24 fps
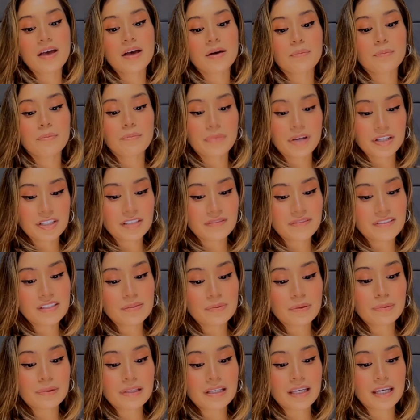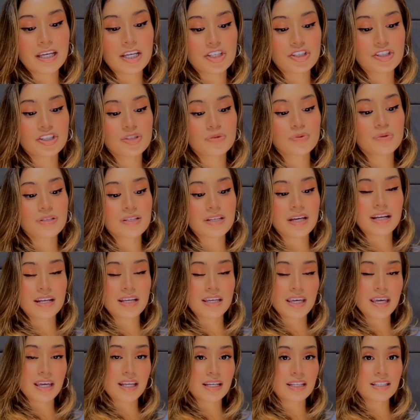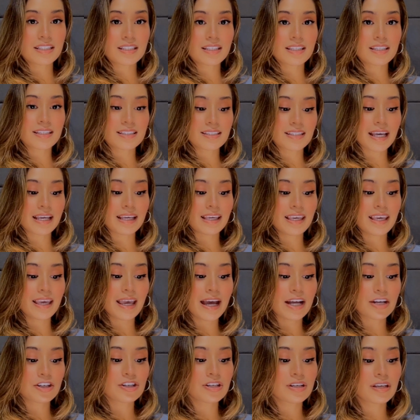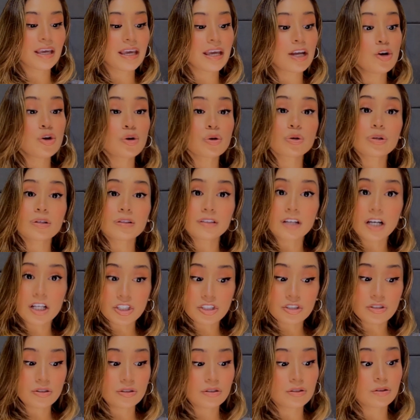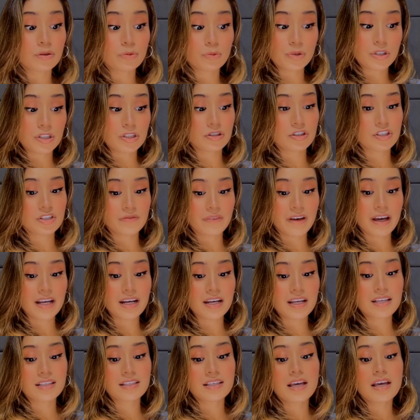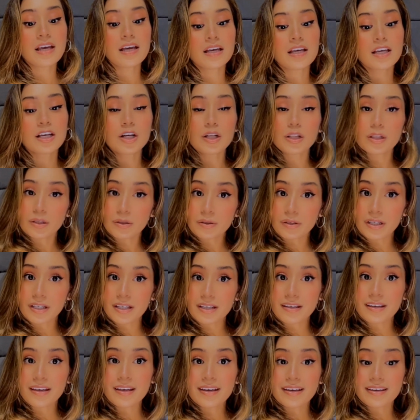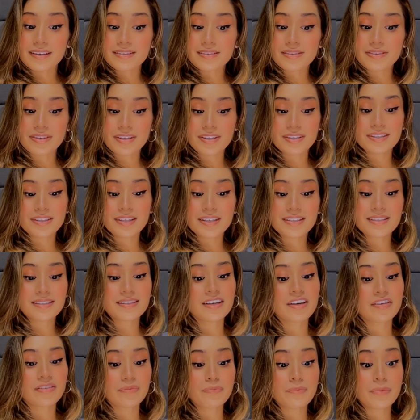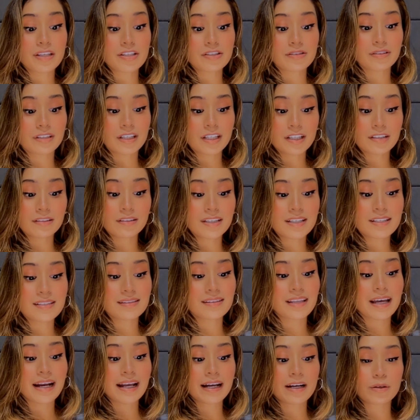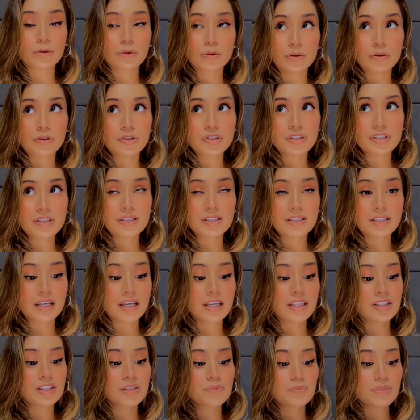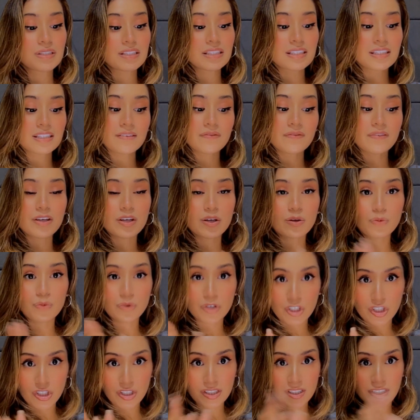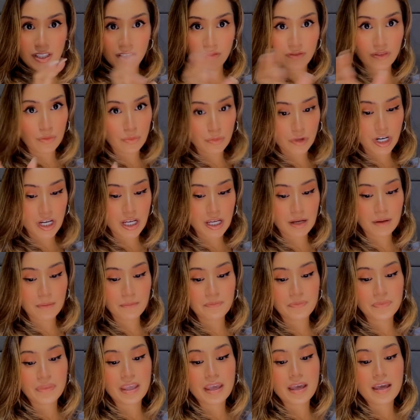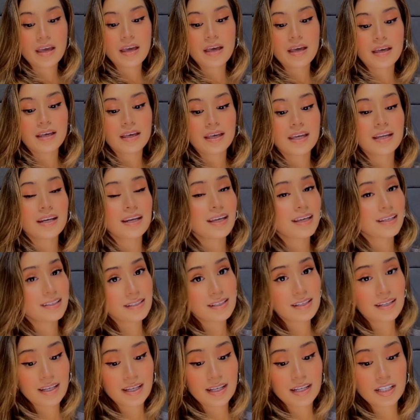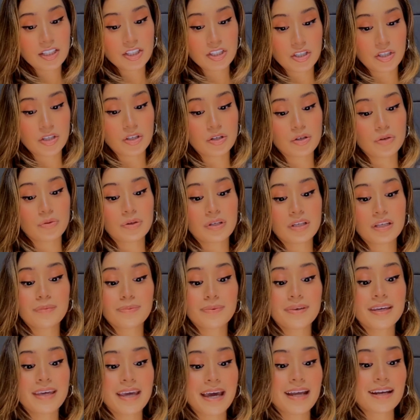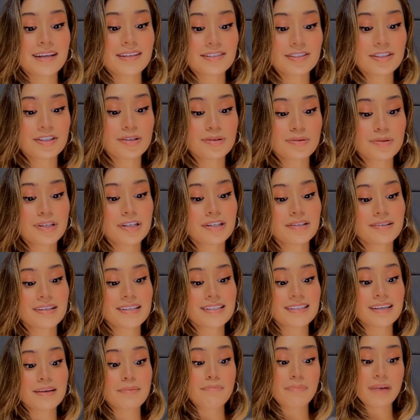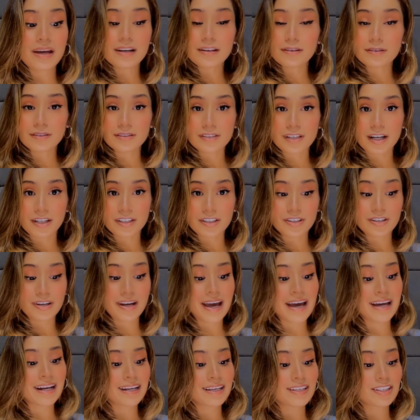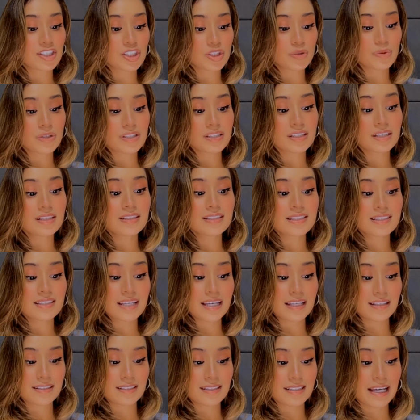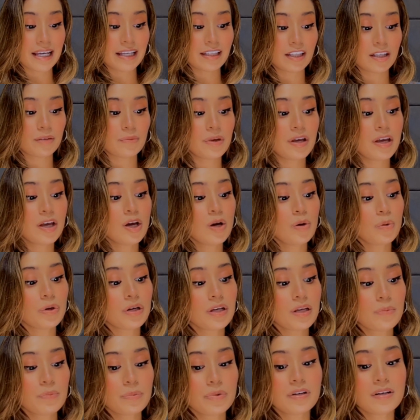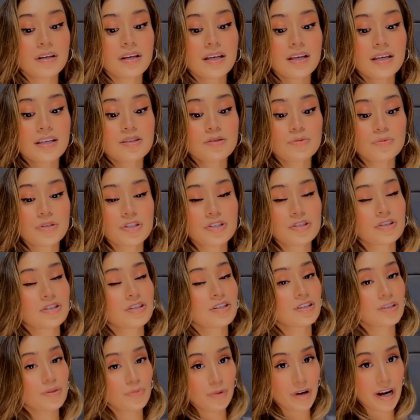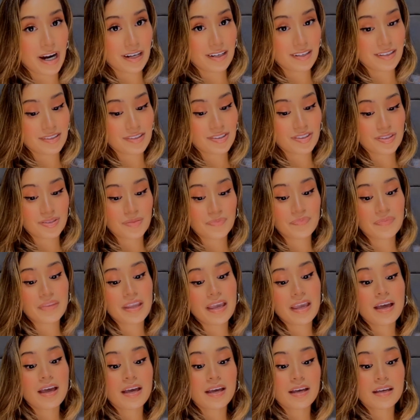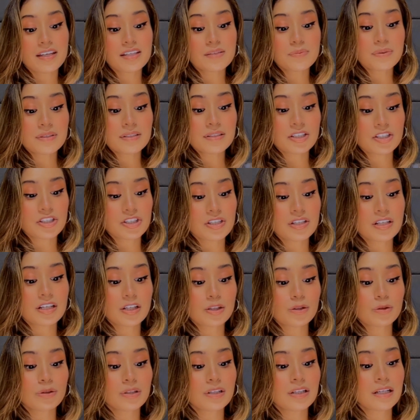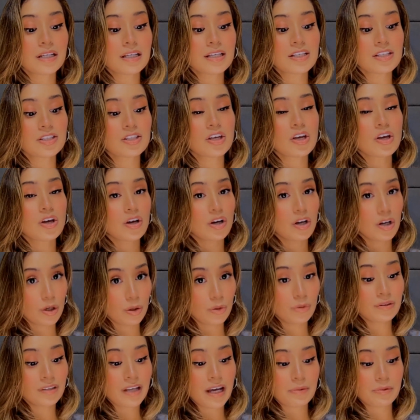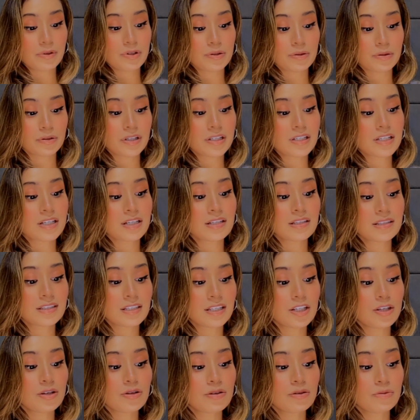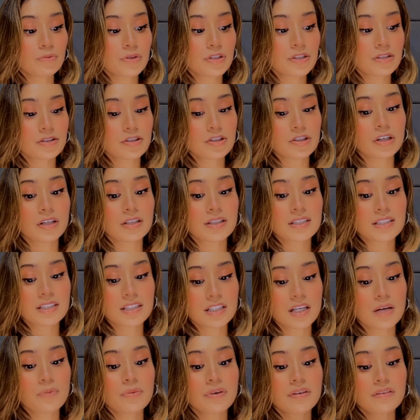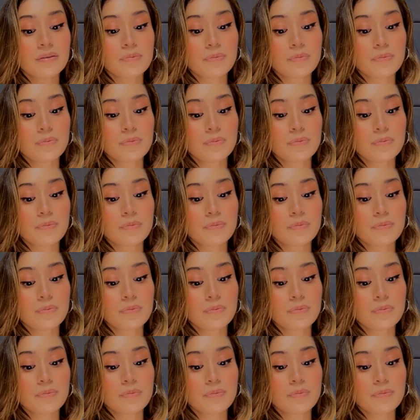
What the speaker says: Much of his publications were dedicated to the psychiatric and neurological research findings, including his thesis of mental illness that had origins in specific regions of the brain. In 1882, he began his career as a medical doctor at a Swiss insane asylum where he put his research into practice. His position included his own laboratory to continue the research on some of the